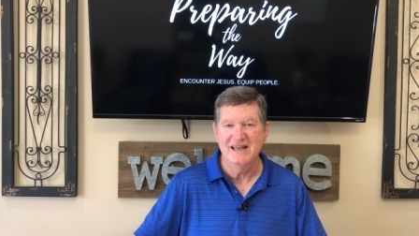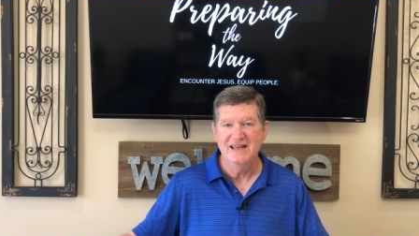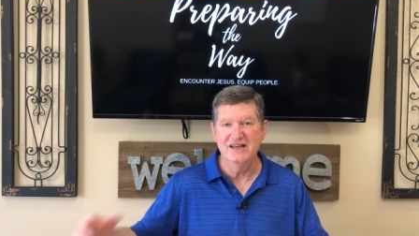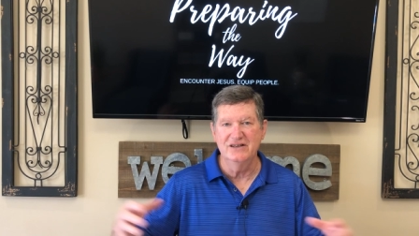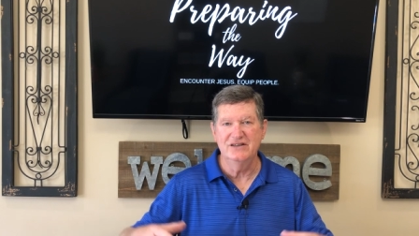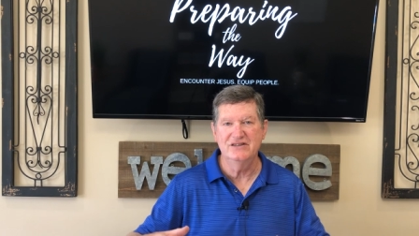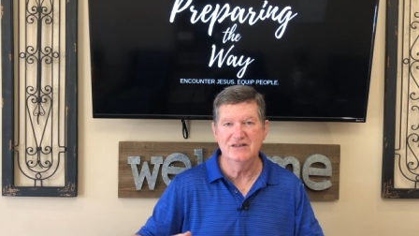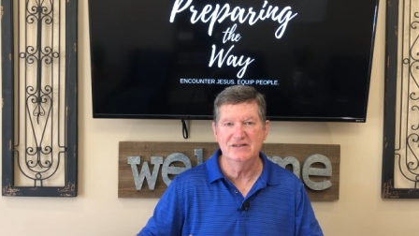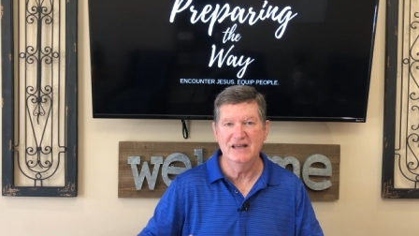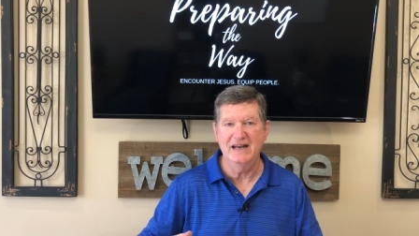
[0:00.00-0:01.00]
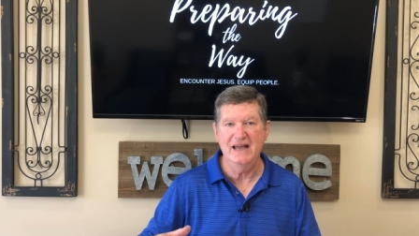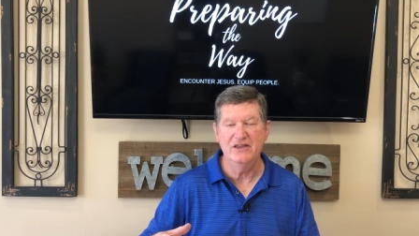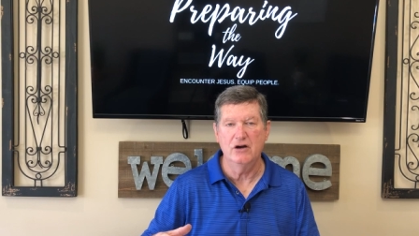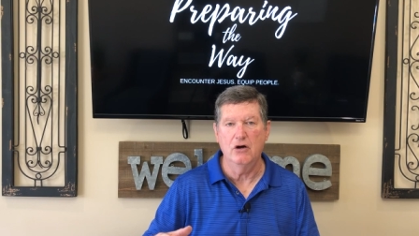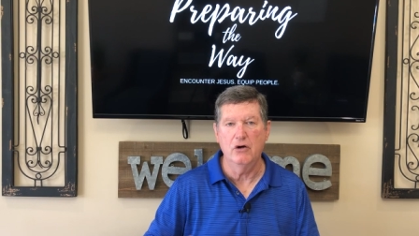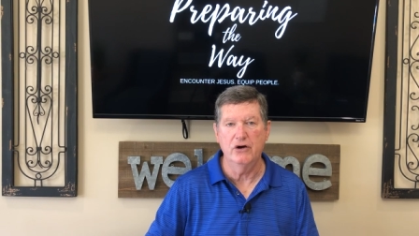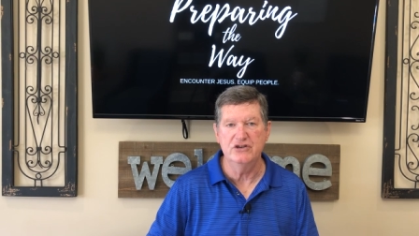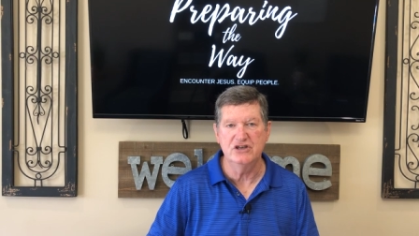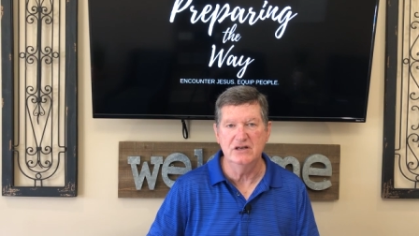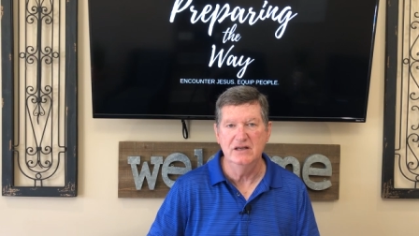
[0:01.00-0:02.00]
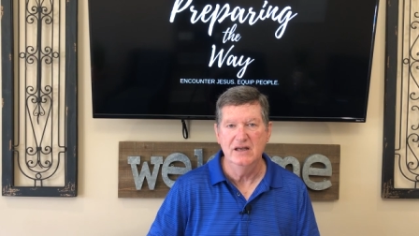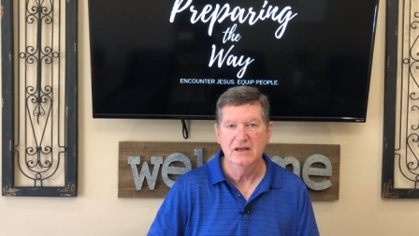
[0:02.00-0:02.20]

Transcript: illnesses that had their origin